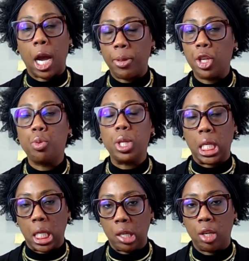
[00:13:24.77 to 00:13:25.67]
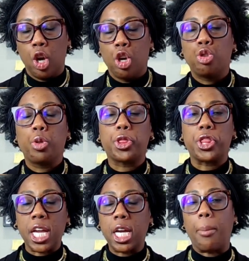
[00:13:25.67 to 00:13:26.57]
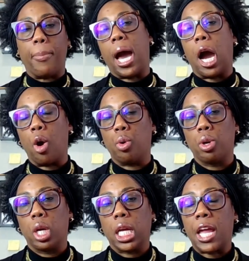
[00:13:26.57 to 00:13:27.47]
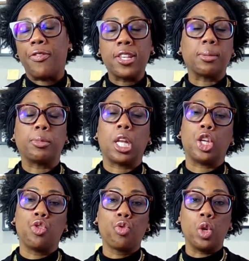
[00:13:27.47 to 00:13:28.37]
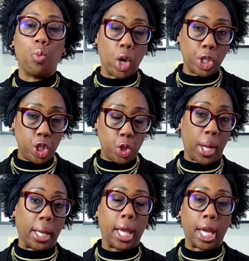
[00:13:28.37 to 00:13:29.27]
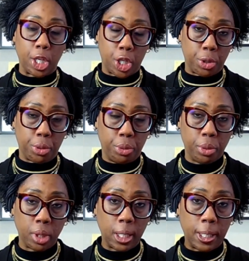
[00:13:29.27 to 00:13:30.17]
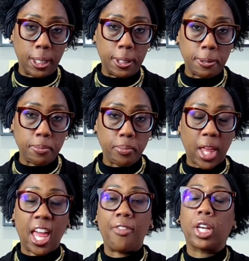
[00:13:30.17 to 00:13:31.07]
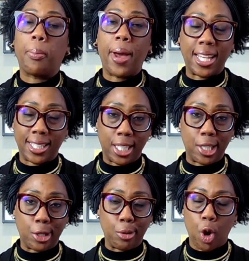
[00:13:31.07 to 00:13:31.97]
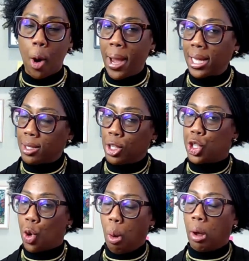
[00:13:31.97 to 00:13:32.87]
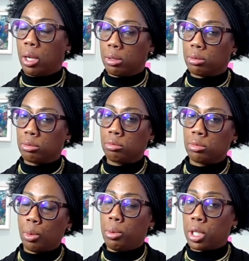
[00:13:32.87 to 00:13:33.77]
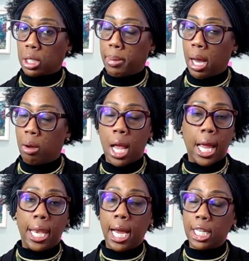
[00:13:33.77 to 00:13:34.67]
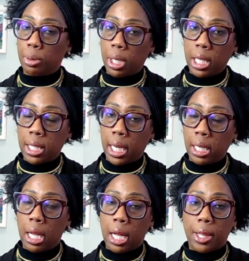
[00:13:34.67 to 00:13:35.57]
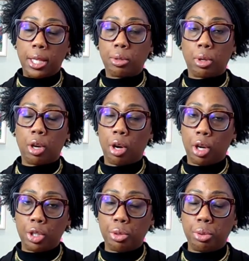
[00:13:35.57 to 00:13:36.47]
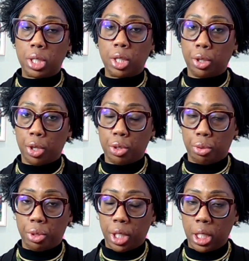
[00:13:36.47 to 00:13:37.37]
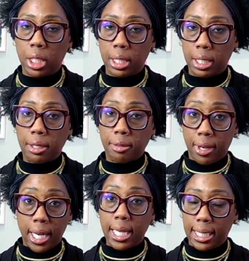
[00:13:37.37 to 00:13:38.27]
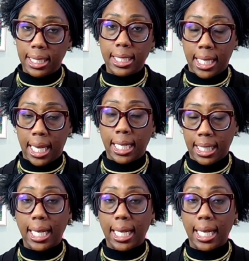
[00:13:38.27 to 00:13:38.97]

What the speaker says: that you need to think about if this is something that you really want to do and can do and have the capacity to do. Going back to the joy, what we talked about, not doing anything that's going to cause you to steal your joy, right? Yeah.